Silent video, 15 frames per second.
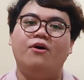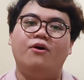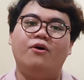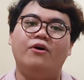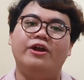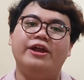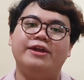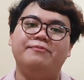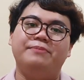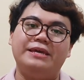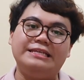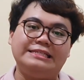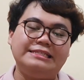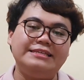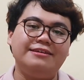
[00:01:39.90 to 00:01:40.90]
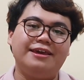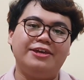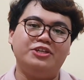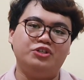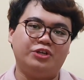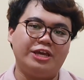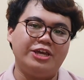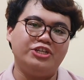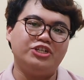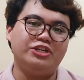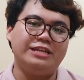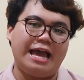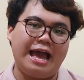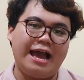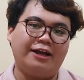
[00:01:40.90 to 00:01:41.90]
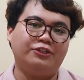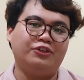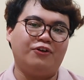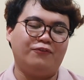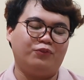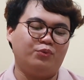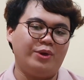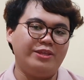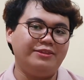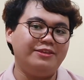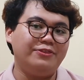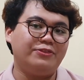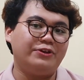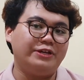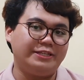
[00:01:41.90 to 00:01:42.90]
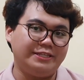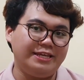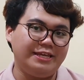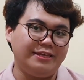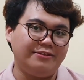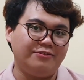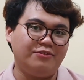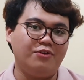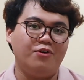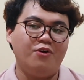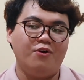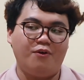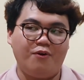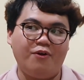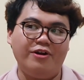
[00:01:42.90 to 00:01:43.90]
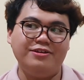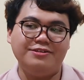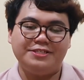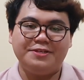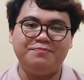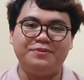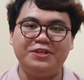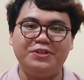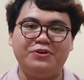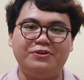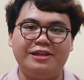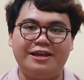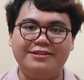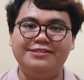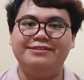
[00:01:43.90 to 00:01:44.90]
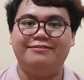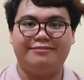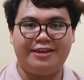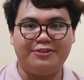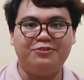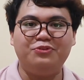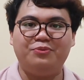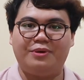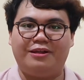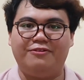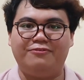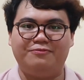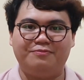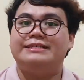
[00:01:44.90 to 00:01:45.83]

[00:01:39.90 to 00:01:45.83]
or Basic Education Act of 2013 or simply known as K-12.